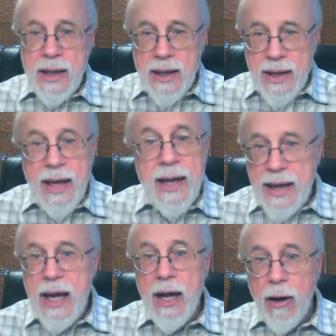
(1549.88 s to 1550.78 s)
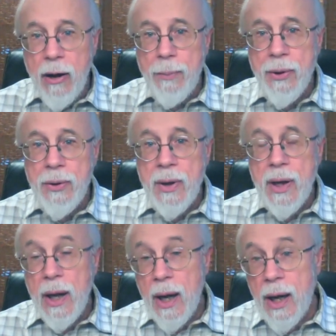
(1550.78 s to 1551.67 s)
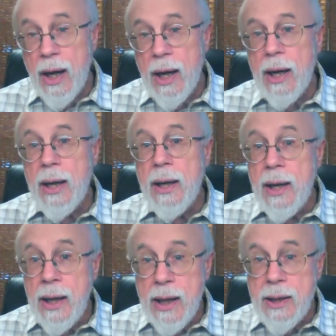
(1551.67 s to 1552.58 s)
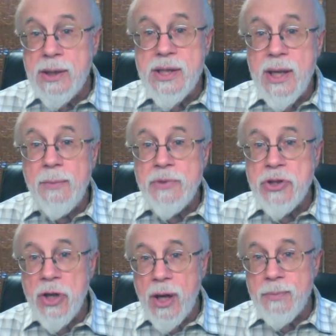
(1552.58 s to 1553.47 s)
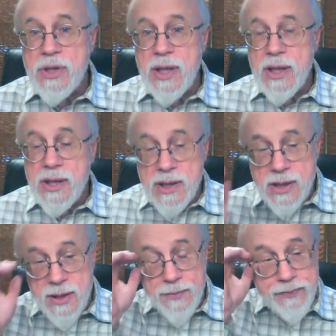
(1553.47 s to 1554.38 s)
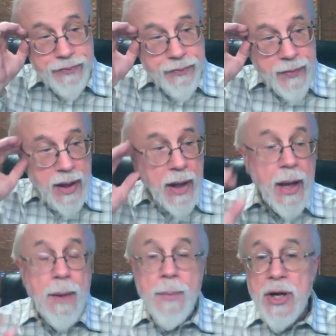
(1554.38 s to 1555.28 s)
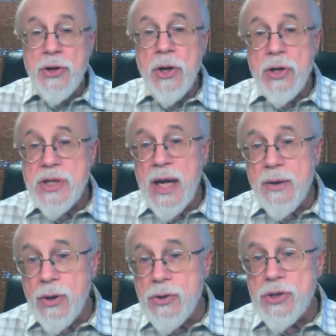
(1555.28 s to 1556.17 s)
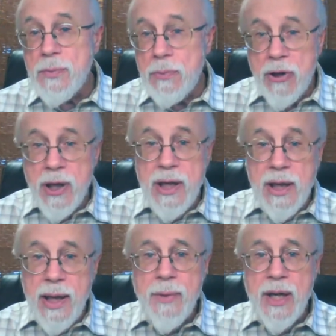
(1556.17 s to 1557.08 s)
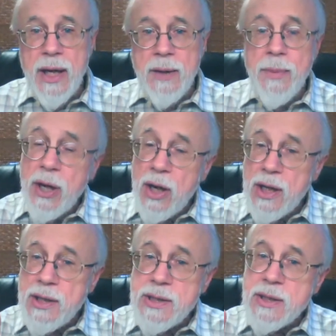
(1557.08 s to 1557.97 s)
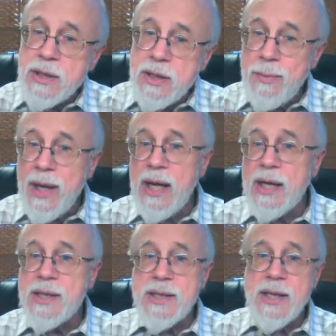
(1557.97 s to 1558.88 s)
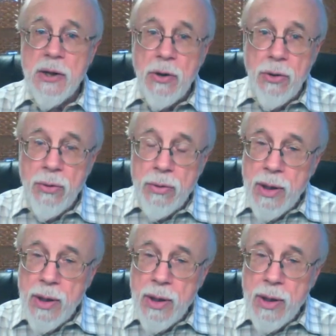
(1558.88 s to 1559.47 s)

can help in some circumstances. But it turns out those are pretty limited, because to make sickle